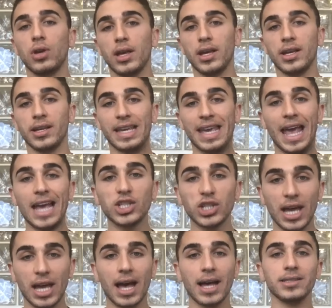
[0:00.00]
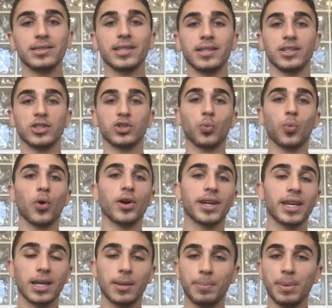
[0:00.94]
engaging ads and it's
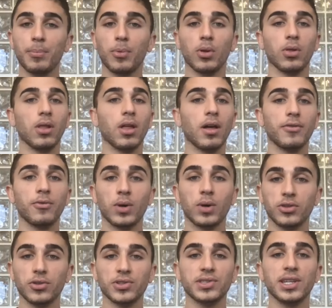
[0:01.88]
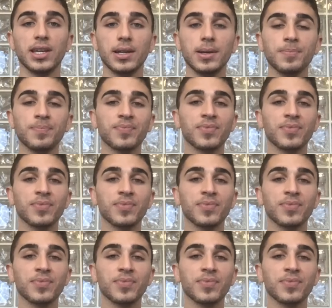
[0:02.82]
working and people love what they're seeing,